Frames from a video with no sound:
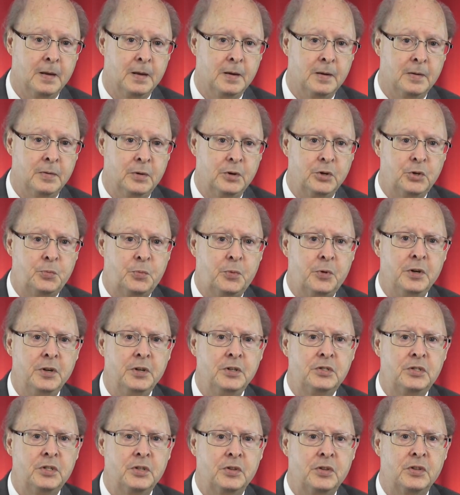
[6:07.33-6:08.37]
This brings
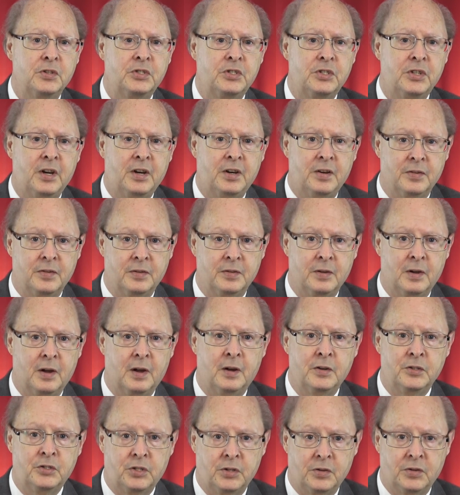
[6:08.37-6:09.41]
to the
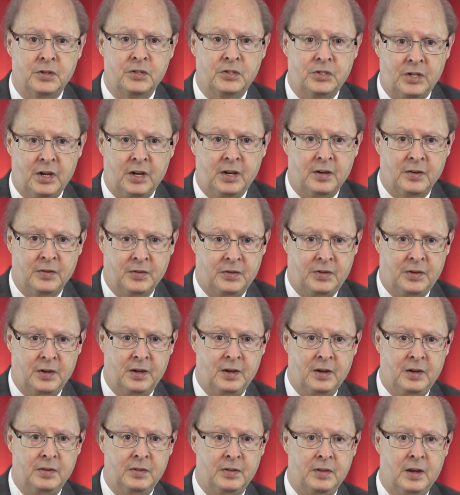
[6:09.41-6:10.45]
second
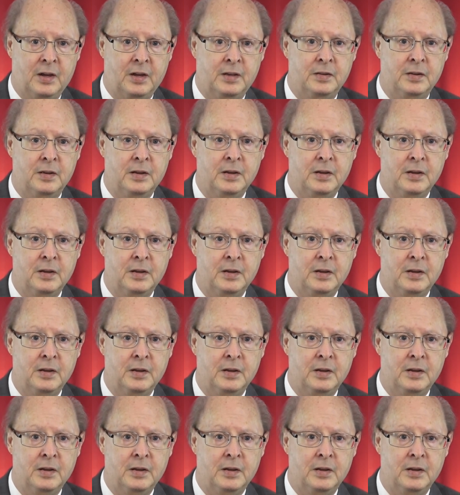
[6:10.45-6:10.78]
thing that